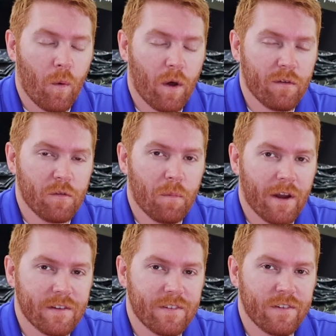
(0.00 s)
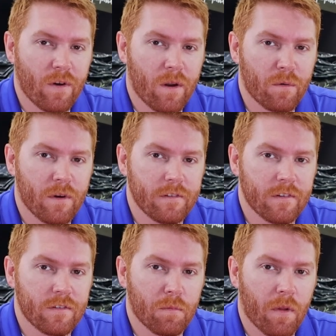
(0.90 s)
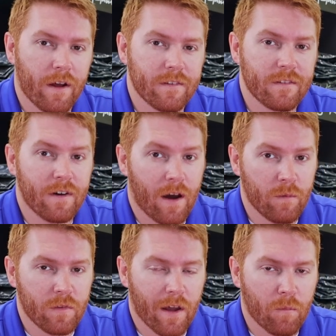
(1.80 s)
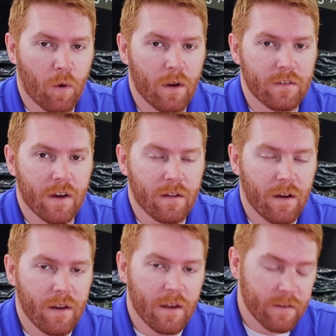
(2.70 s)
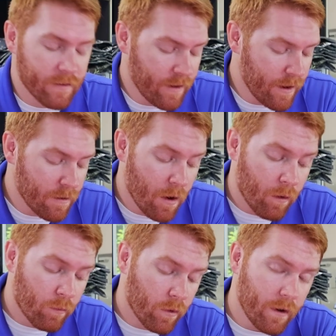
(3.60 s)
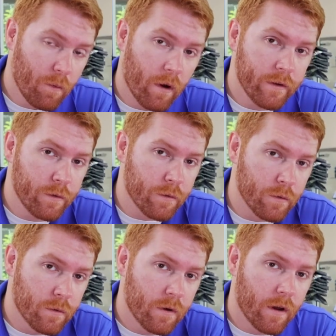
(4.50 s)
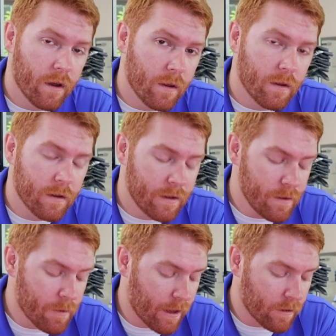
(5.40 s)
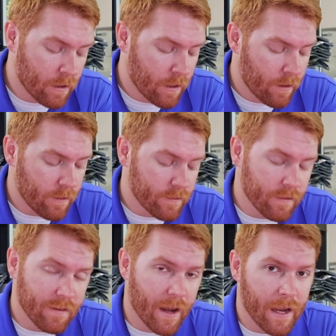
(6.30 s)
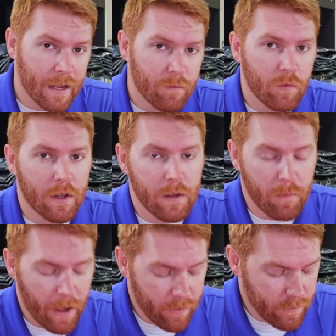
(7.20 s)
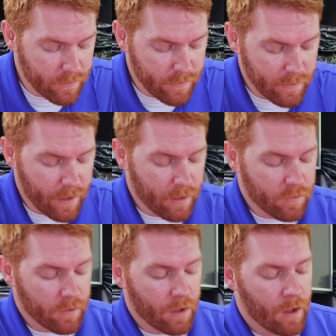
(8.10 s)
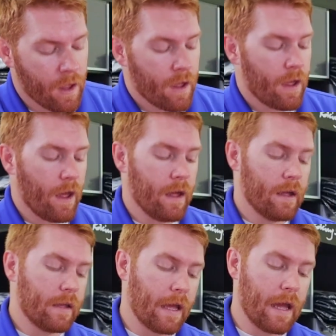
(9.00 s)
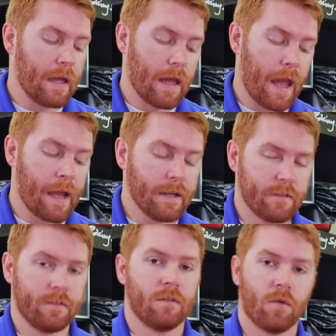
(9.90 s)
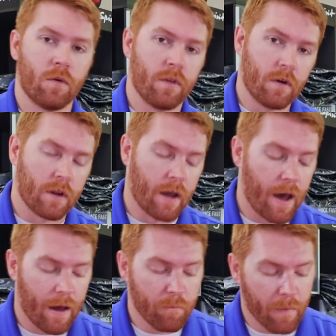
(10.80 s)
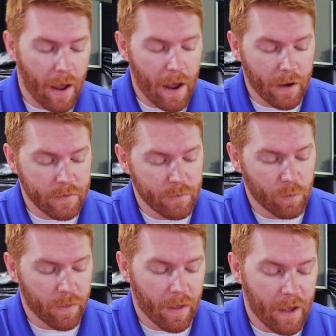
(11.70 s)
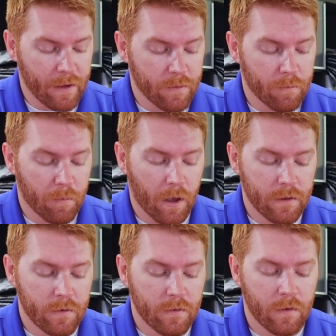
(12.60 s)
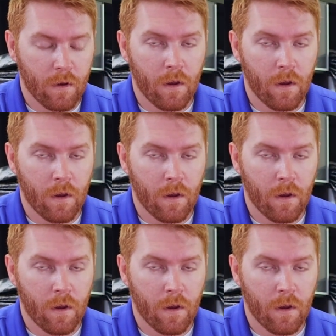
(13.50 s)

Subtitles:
Welcome to Pegasus Auto Racing Supplies. I'm Zach Moore on TechLine, and today we're going to walk you through a keypad. This is an AIM keypad. This is actually a K8, or they're compact with 8 buttons.